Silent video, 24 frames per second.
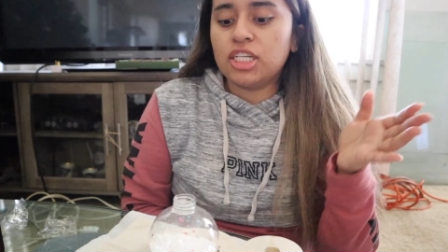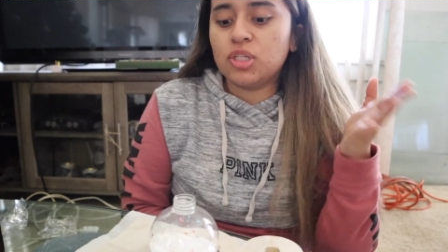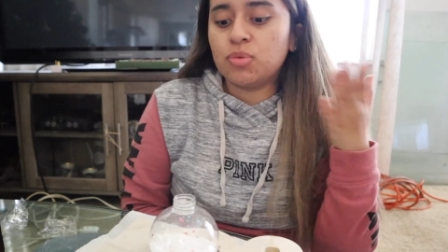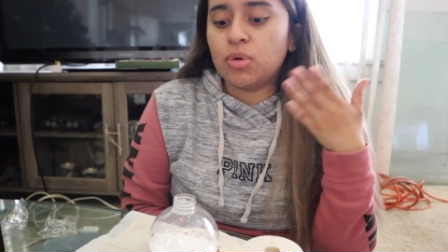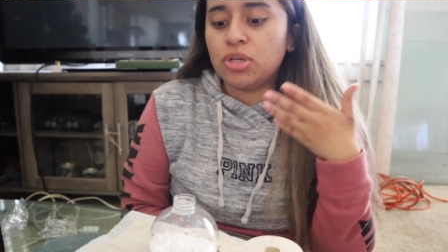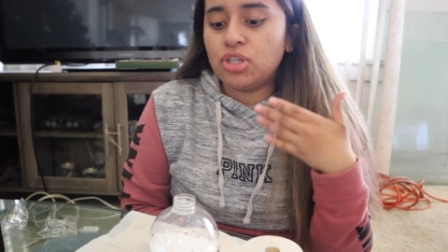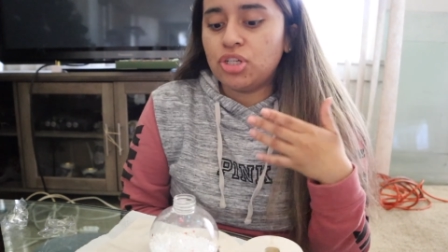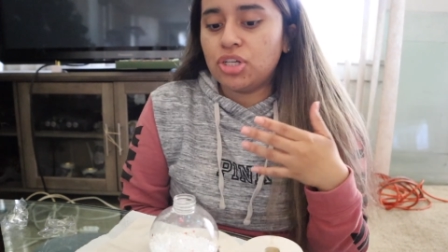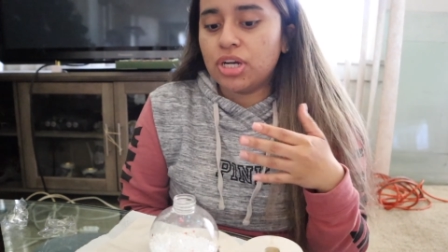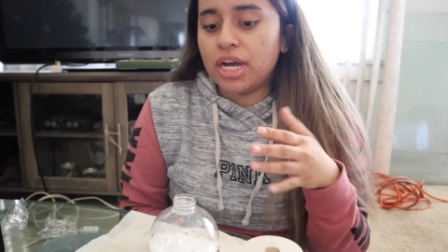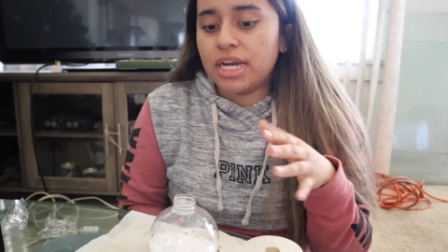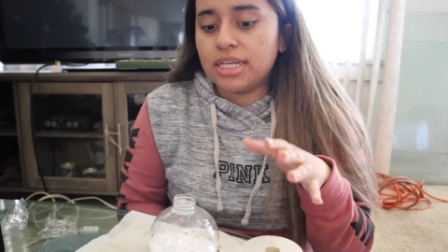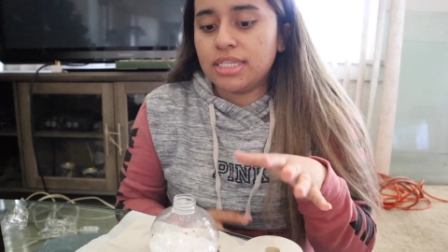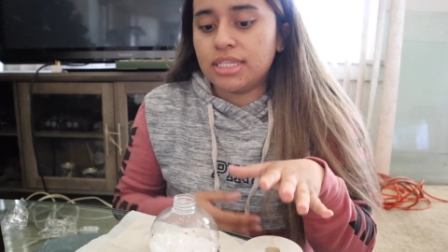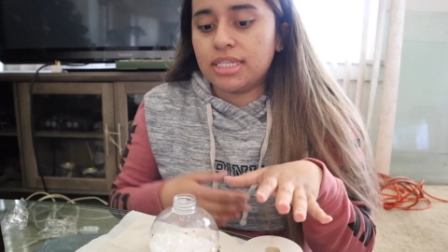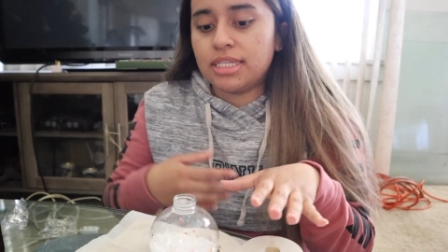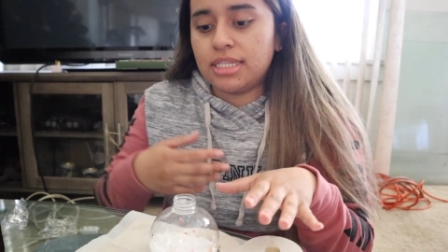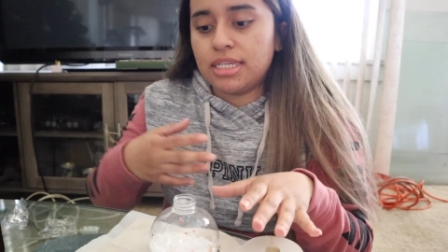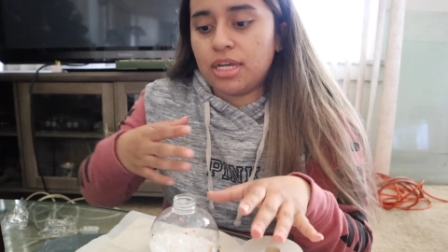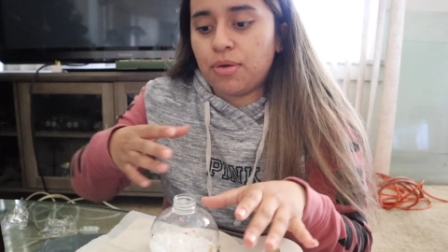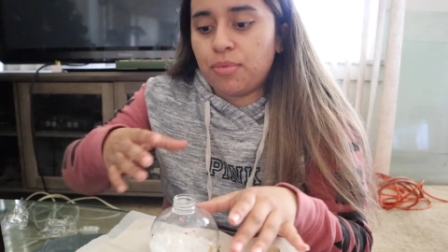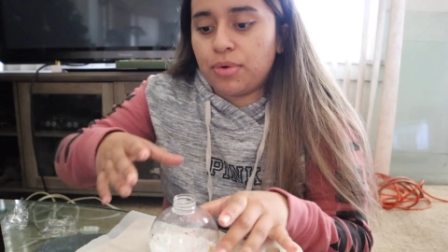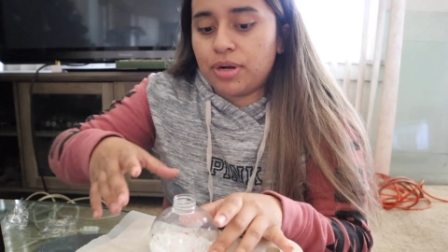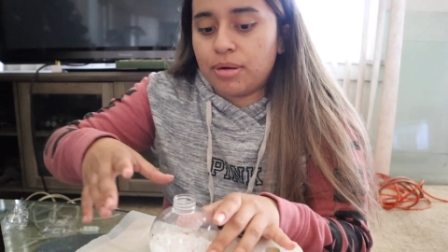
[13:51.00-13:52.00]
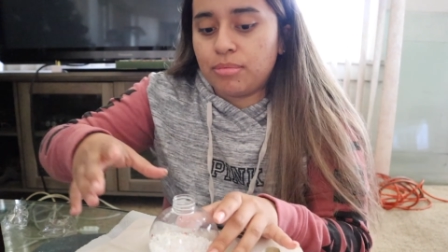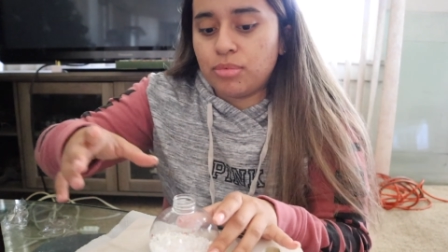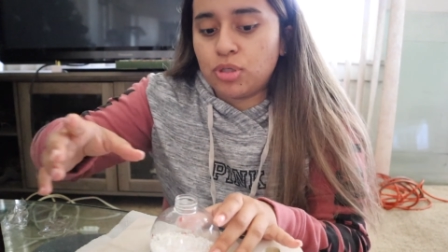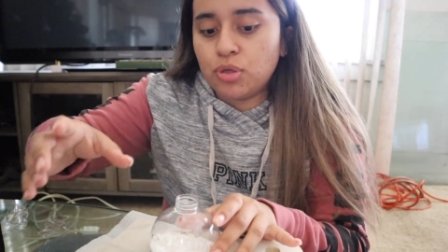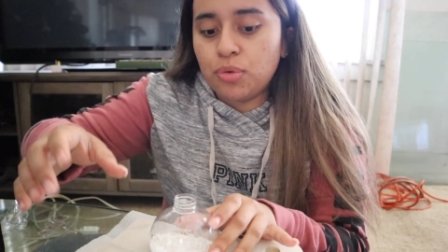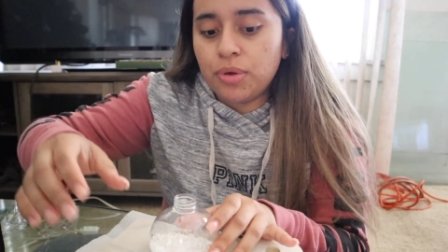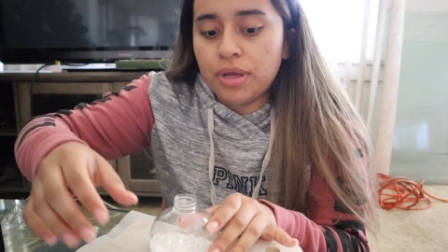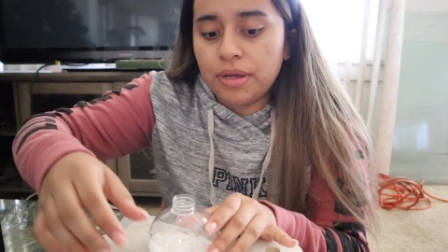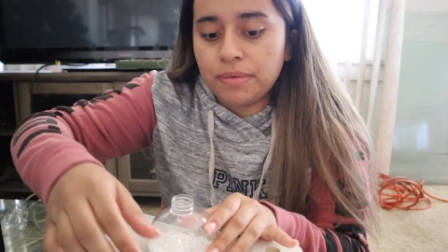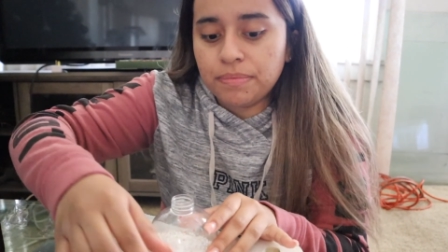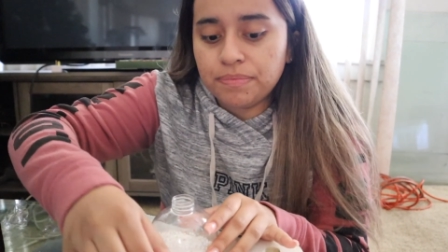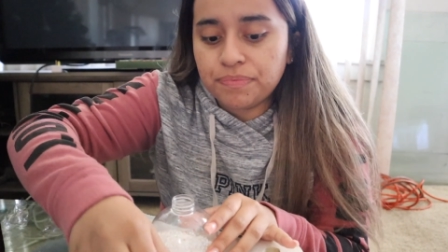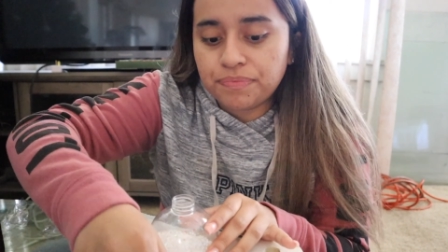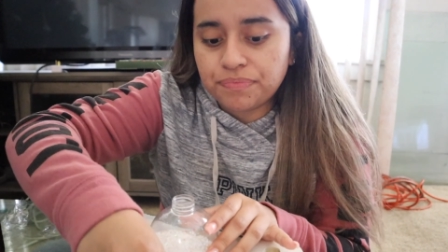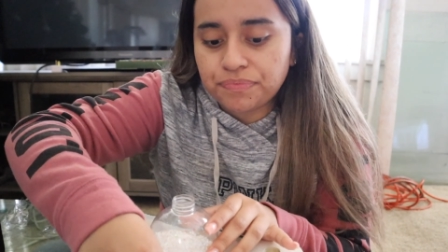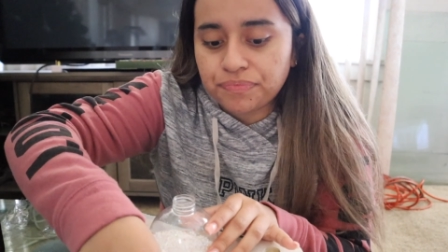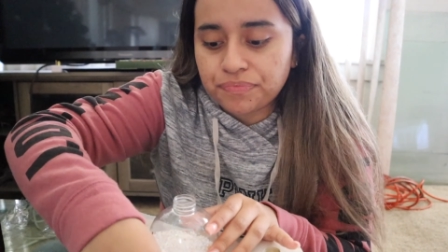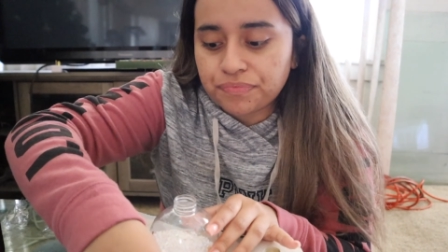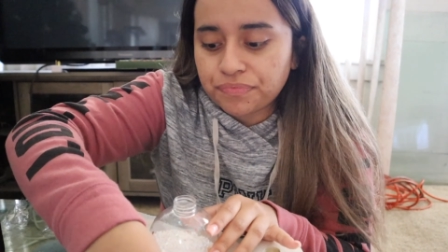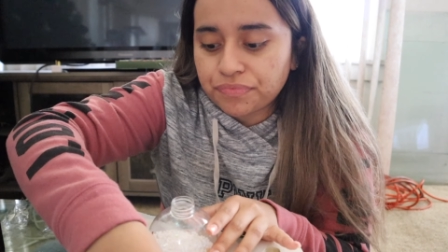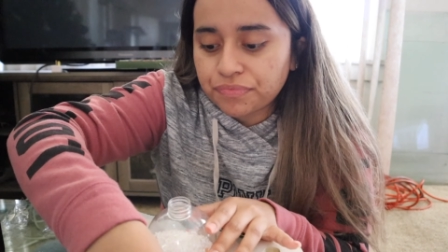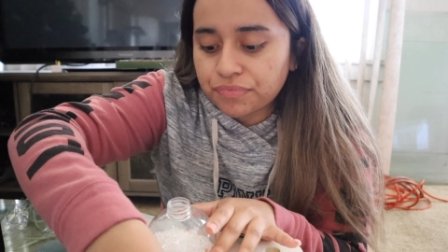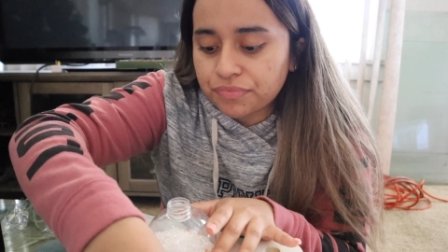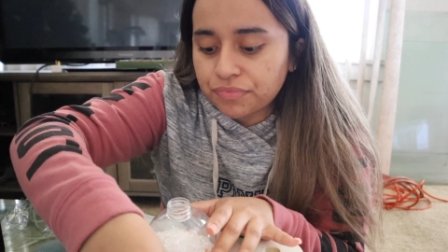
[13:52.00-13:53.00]
just want you guys to see what I'm doing.
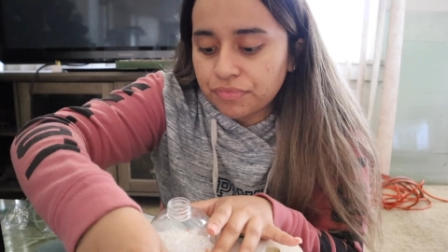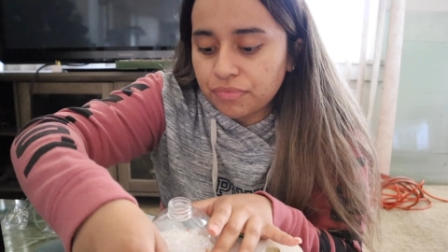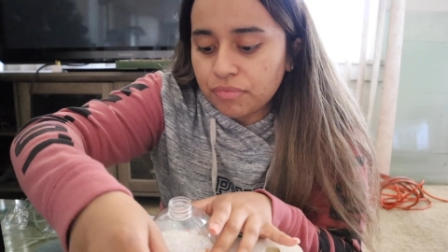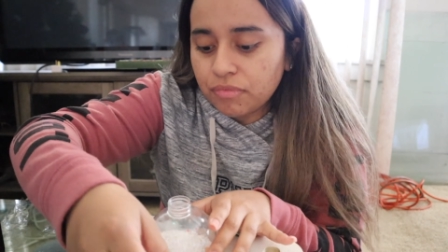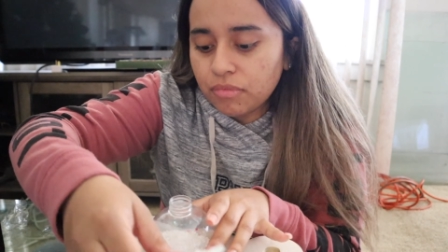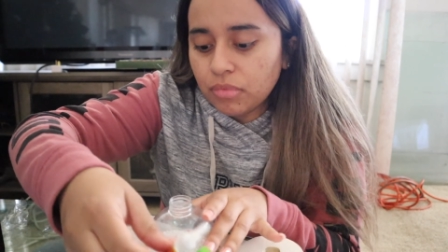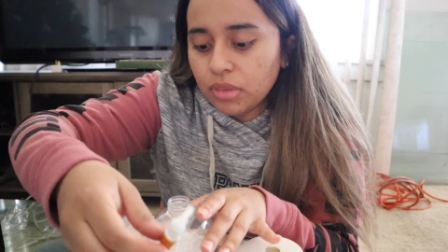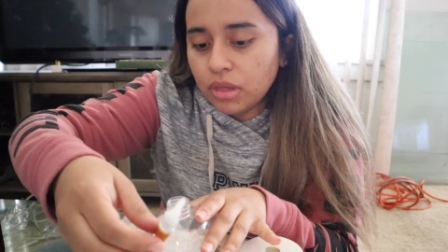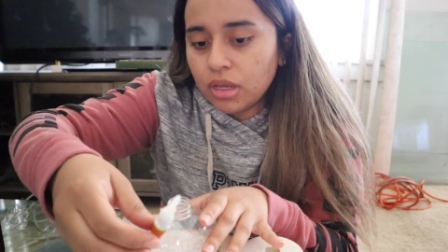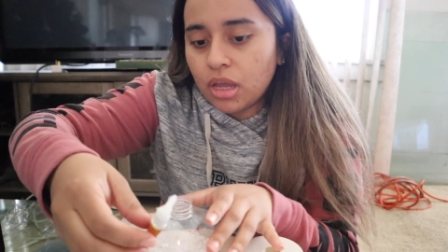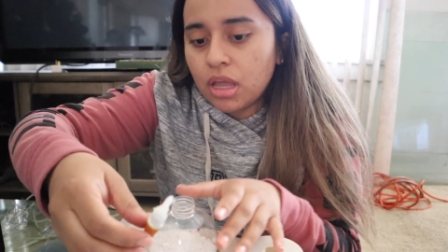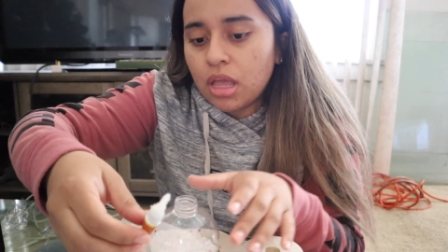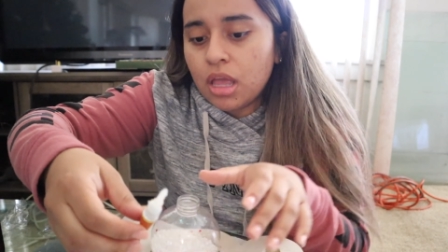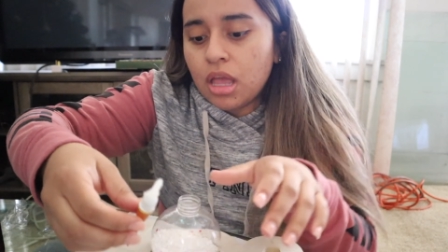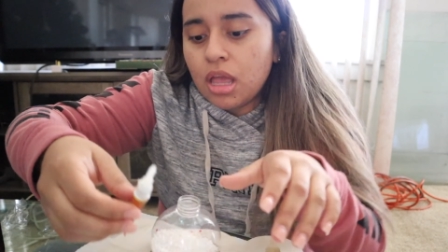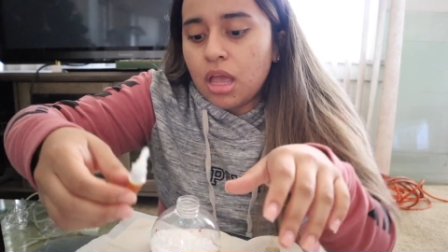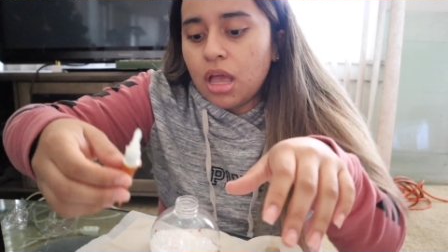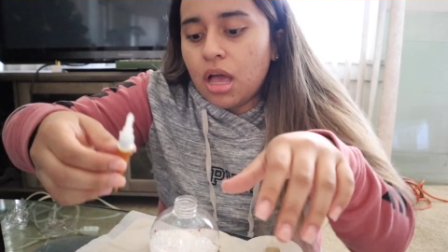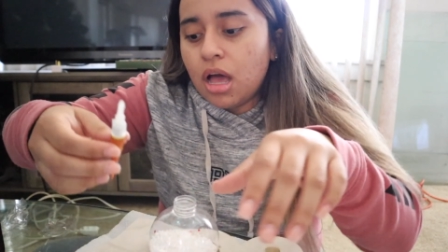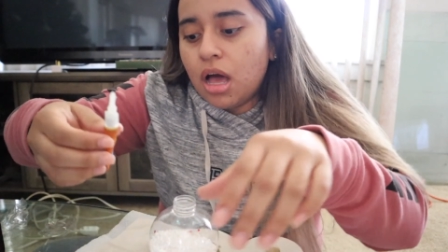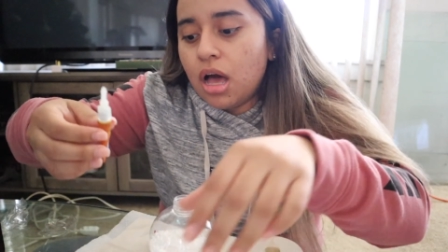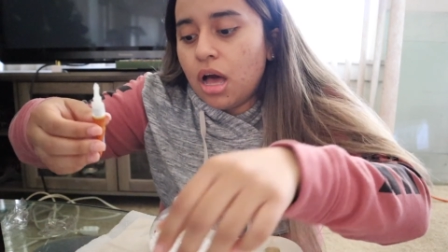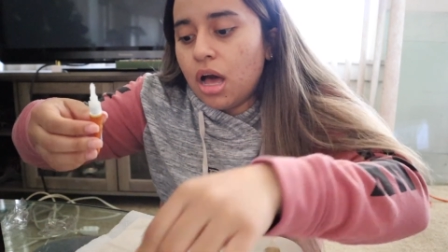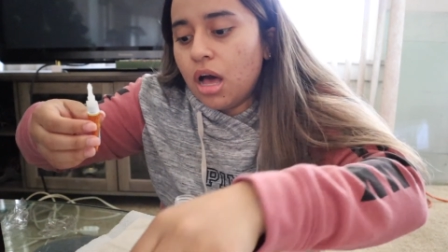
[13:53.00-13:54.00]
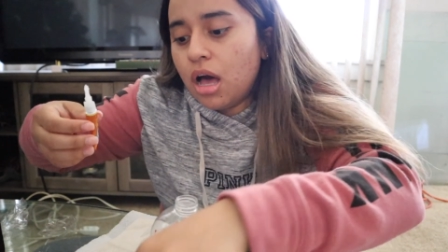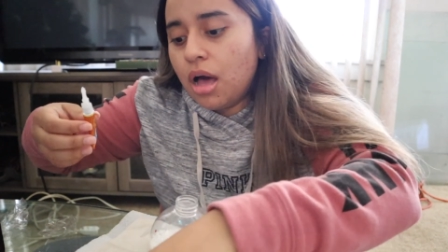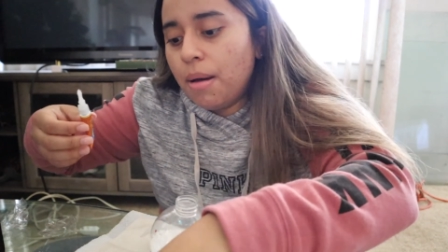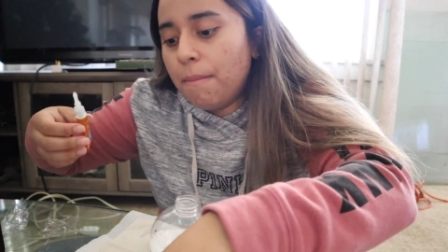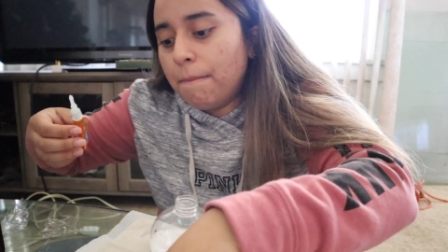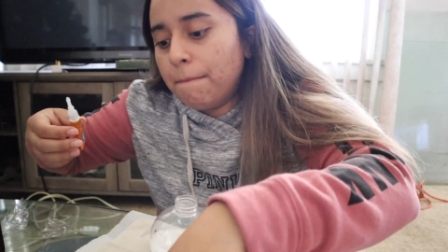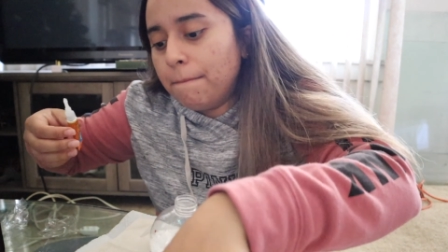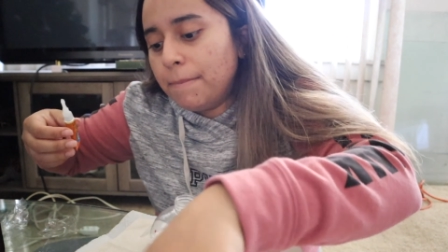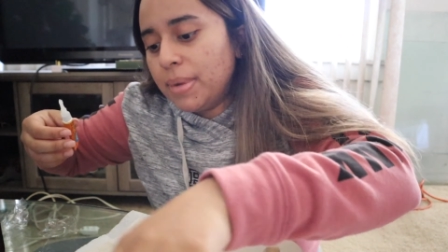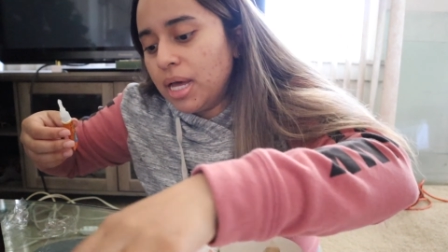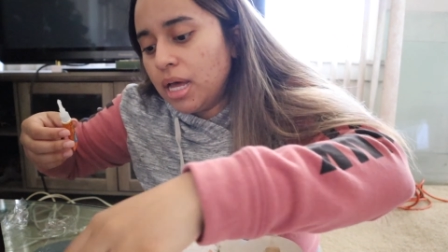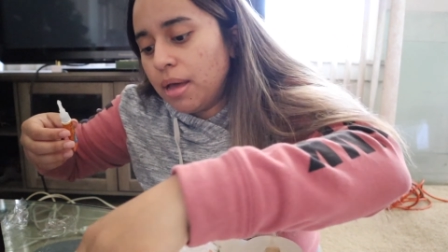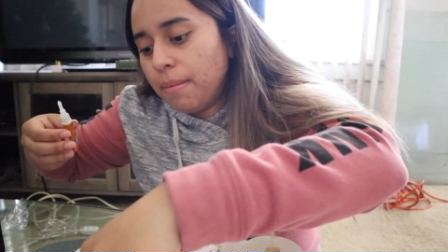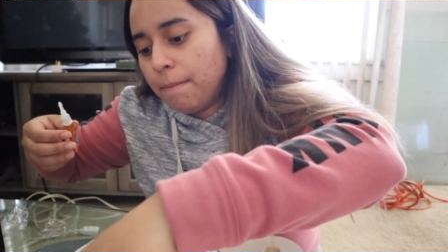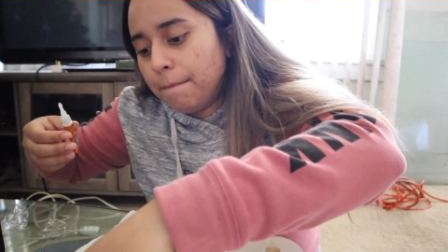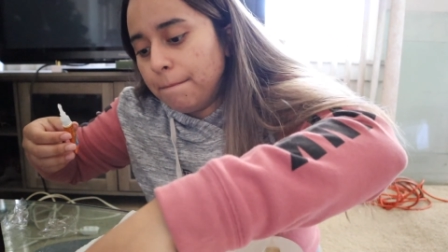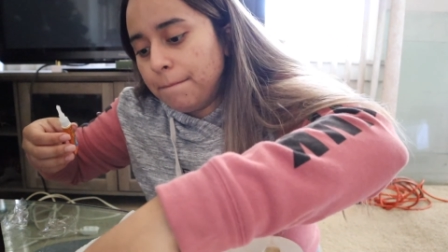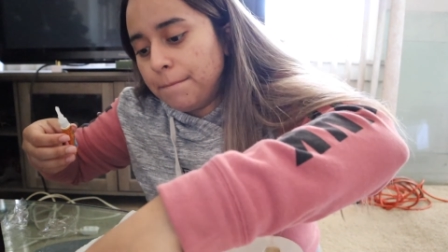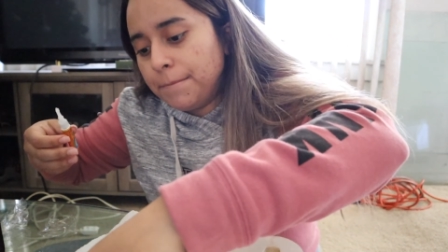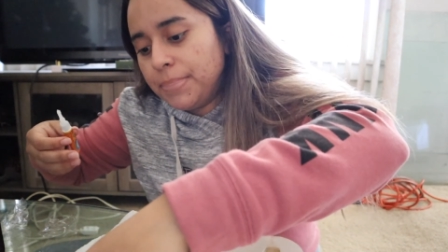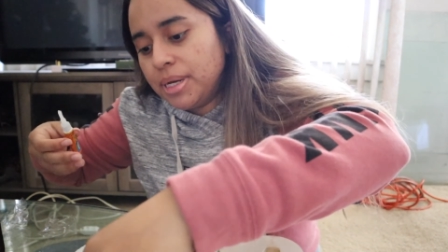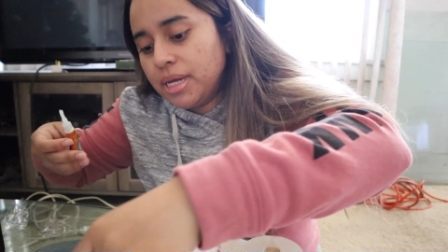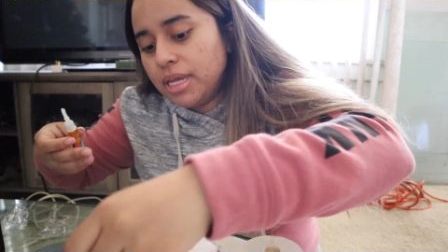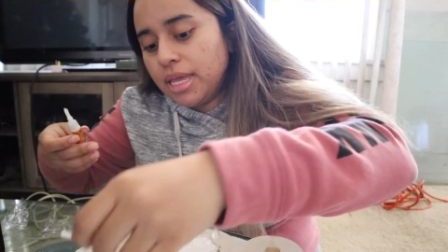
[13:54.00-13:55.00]
Um,
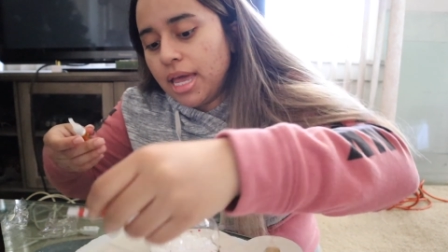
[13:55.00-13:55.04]
but